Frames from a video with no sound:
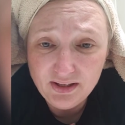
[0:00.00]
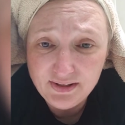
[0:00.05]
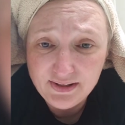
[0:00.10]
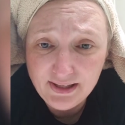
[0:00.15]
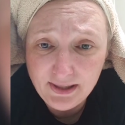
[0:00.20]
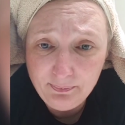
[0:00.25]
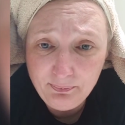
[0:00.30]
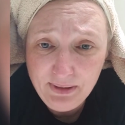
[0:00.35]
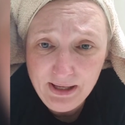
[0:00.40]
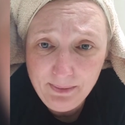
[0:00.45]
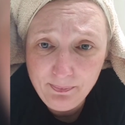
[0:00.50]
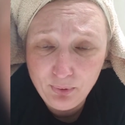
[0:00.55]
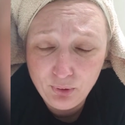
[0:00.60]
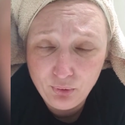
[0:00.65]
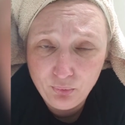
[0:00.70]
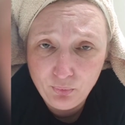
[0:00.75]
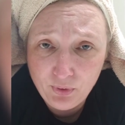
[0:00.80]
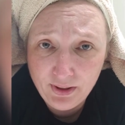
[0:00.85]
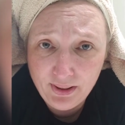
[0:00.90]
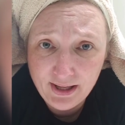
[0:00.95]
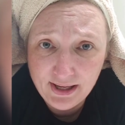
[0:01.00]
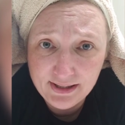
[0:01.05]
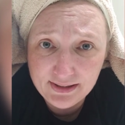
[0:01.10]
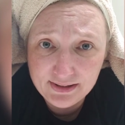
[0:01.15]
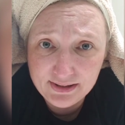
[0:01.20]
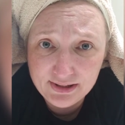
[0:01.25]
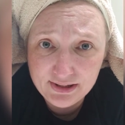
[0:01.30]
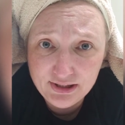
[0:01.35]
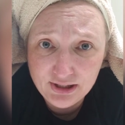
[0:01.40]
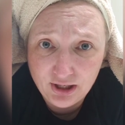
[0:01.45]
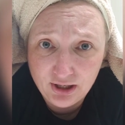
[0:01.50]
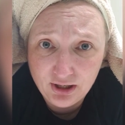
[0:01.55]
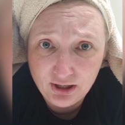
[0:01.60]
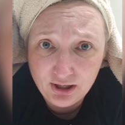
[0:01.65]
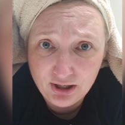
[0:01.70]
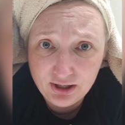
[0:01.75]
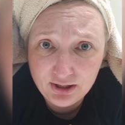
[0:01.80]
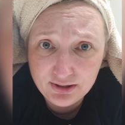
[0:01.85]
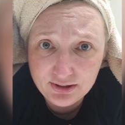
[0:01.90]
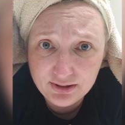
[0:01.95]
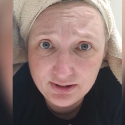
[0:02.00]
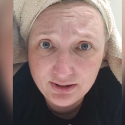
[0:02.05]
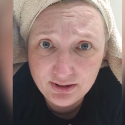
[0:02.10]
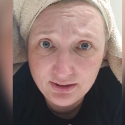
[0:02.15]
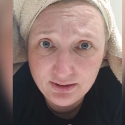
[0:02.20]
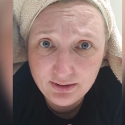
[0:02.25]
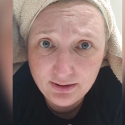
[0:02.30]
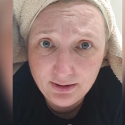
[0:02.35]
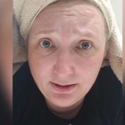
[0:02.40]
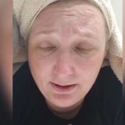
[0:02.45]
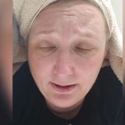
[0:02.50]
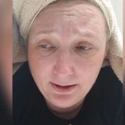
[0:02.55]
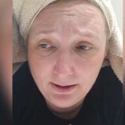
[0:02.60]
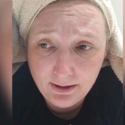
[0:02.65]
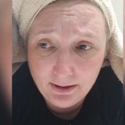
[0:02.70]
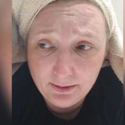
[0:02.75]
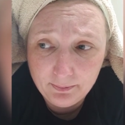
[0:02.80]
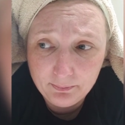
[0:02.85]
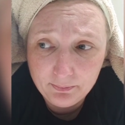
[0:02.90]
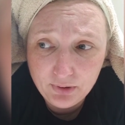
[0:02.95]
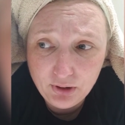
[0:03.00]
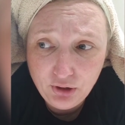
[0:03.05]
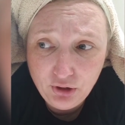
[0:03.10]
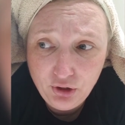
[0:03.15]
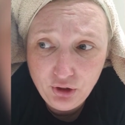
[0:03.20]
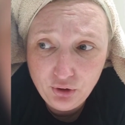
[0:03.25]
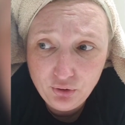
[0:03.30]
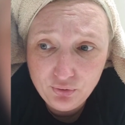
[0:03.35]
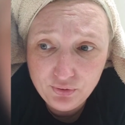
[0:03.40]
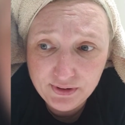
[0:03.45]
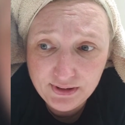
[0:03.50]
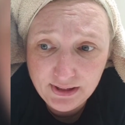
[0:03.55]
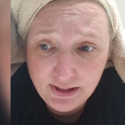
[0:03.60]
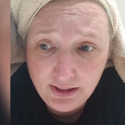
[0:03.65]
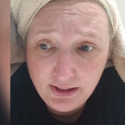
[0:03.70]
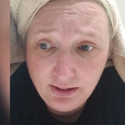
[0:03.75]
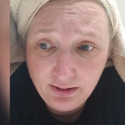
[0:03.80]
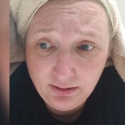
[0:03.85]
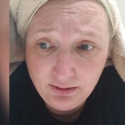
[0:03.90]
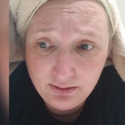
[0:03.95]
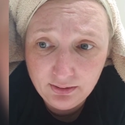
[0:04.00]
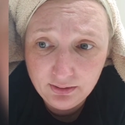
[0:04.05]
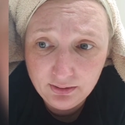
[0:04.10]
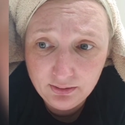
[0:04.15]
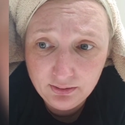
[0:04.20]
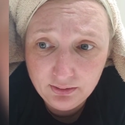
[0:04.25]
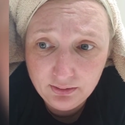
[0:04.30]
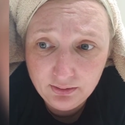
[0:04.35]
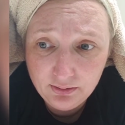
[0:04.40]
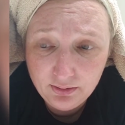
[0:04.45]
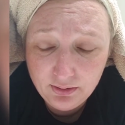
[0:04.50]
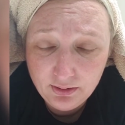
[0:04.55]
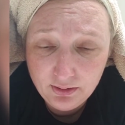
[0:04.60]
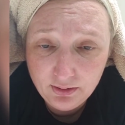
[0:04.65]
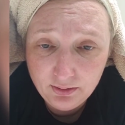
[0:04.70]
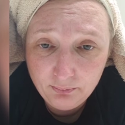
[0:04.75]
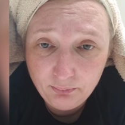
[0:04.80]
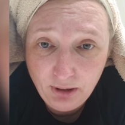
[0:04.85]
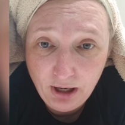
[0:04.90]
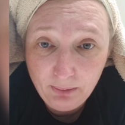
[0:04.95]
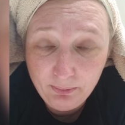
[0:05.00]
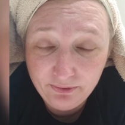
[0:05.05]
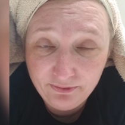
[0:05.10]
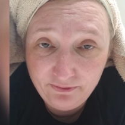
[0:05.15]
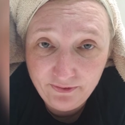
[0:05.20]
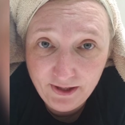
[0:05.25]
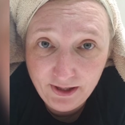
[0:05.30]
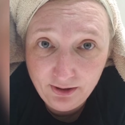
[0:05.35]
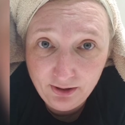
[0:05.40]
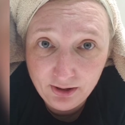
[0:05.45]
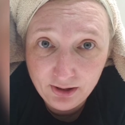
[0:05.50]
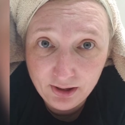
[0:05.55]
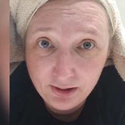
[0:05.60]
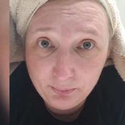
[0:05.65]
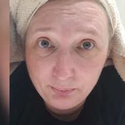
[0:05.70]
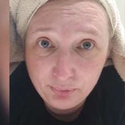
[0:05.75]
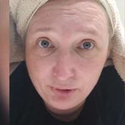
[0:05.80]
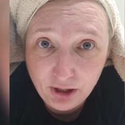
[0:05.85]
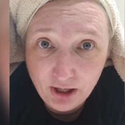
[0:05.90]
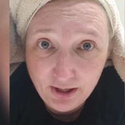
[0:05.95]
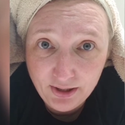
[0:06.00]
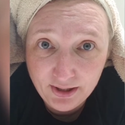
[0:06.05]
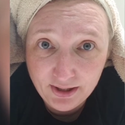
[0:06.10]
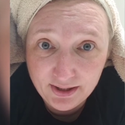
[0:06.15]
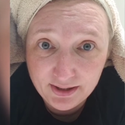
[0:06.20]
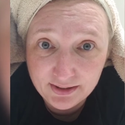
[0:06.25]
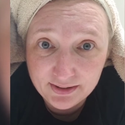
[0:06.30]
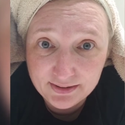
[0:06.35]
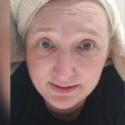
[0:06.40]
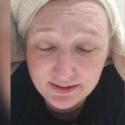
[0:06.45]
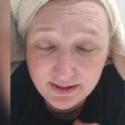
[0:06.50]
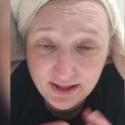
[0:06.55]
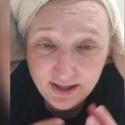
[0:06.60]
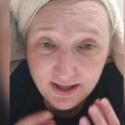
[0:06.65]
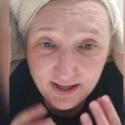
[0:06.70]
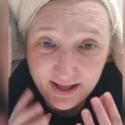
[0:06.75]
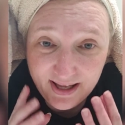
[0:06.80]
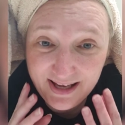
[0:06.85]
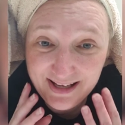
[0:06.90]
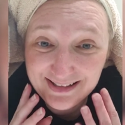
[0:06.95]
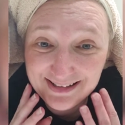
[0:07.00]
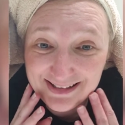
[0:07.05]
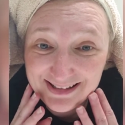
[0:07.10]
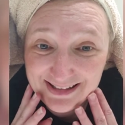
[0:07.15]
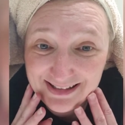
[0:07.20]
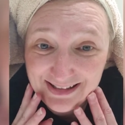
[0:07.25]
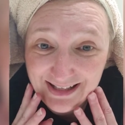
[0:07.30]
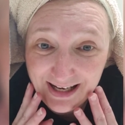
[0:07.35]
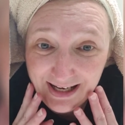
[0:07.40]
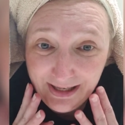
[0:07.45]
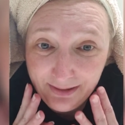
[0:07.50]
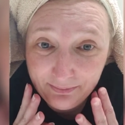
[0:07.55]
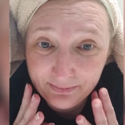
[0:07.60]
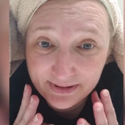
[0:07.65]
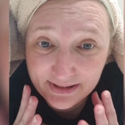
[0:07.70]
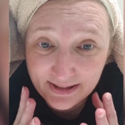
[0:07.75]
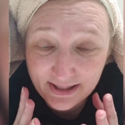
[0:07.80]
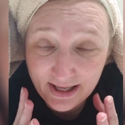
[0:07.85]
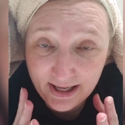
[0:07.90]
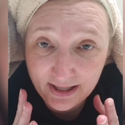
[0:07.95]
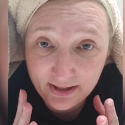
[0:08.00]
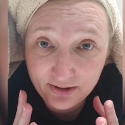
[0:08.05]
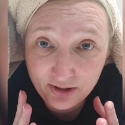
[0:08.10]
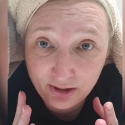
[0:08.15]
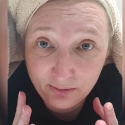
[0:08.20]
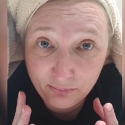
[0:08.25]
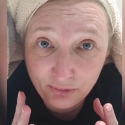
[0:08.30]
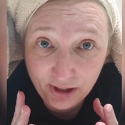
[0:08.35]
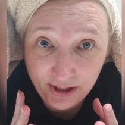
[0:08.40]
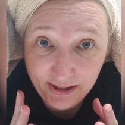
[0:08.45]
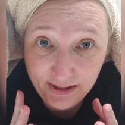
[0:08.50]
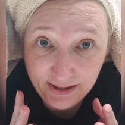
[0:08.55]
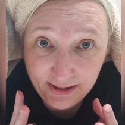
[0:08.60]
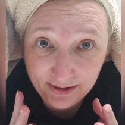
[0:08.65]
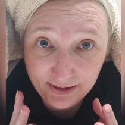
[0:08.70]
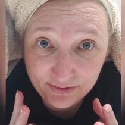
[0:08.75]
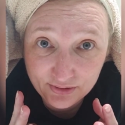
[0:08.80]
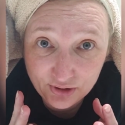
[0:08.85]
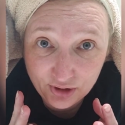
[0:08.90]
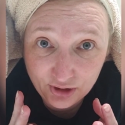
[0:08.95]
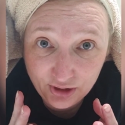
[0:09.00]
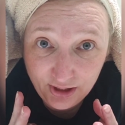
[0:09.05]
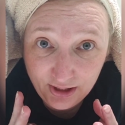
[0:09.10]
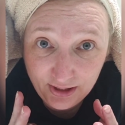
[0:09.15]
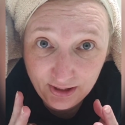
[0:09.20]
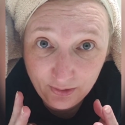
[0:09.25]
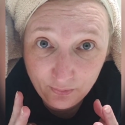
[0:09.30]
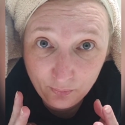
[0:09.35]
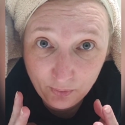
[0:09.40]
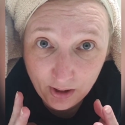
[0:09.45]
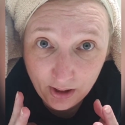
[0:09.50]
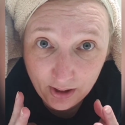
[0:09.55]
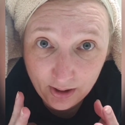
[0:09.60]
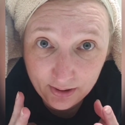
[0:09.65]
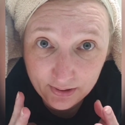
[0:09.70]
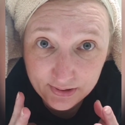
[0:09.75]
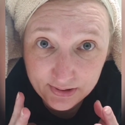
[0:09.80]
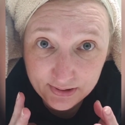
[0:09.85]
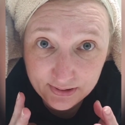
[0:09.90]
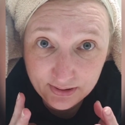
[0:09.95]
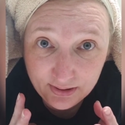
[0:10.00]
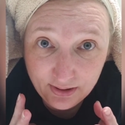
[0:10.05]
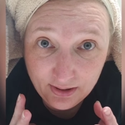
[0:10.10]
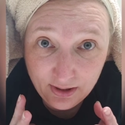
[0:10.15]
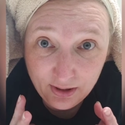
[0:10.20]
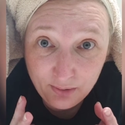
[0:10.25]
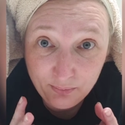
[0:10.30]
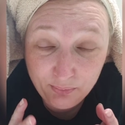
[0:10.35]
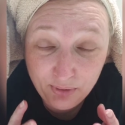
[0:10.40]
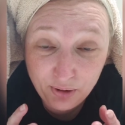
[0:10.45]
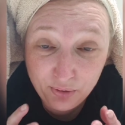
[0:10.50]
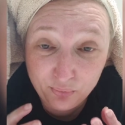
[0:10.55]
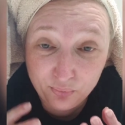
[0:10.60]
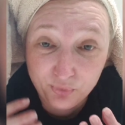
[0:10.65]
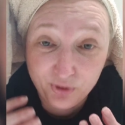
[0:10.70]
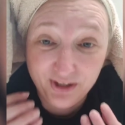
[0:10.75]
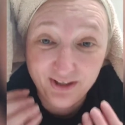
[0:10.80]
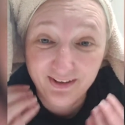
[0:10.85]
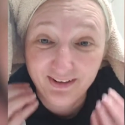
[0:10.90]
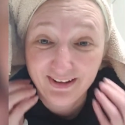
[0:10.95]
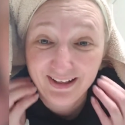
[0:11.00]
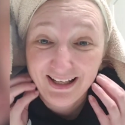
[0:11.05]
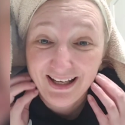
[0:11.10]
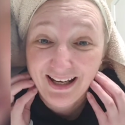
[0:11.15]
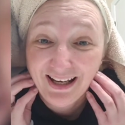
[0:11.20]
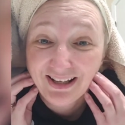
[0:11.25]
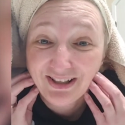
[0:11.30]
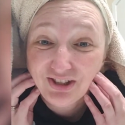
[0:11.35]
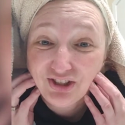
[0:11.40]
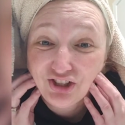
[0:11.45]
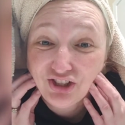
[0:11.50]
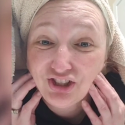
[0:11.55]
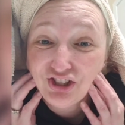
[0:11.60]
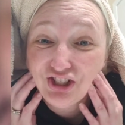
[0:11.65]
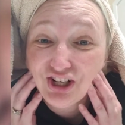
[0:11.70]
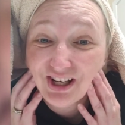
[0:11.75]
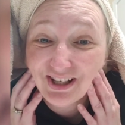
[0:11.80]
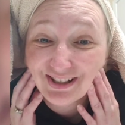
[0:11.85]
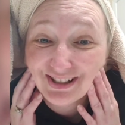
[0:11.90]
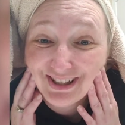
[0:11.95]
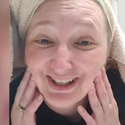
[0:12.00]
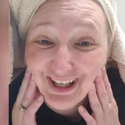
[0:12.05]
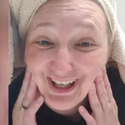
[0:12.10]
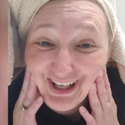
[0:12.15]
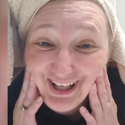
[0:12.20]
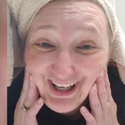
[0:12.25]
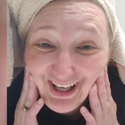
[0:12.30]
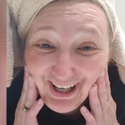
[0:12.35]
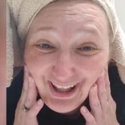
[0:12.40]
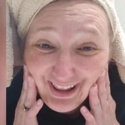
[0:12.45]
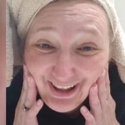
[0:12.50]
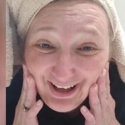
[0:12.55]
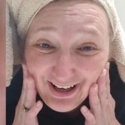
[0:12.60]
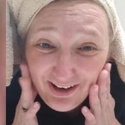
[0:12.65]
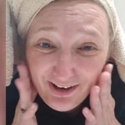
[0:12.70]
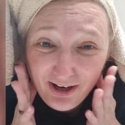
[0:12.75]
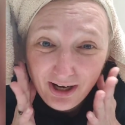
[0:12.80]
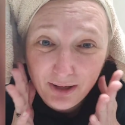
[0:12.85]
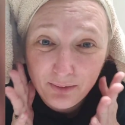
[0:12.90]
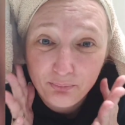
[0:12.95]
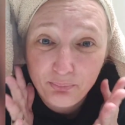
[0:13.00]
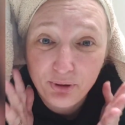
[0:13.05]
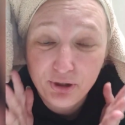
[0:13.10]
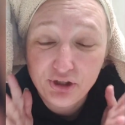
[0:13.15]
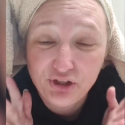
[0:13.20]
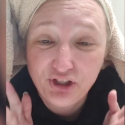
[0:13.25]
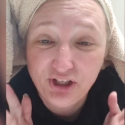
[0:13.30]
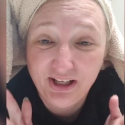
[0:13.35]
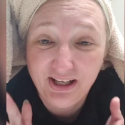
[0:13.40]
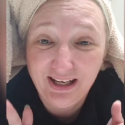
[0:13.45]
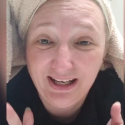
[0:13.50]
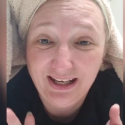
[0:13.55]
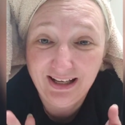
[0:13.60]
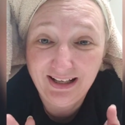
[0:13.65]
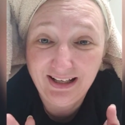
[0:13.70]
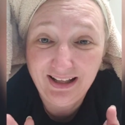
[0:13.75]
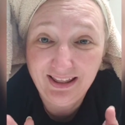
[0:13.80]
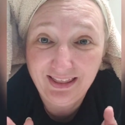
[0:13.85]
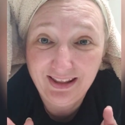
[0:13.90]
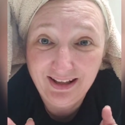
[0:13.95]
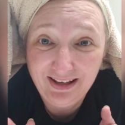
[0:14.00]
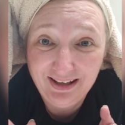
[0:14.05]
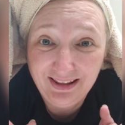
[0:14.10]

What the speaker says: some people, when they start using Pomifera products, it seems like their breakouts are getting worse. But really, it's just getting in there and pushing any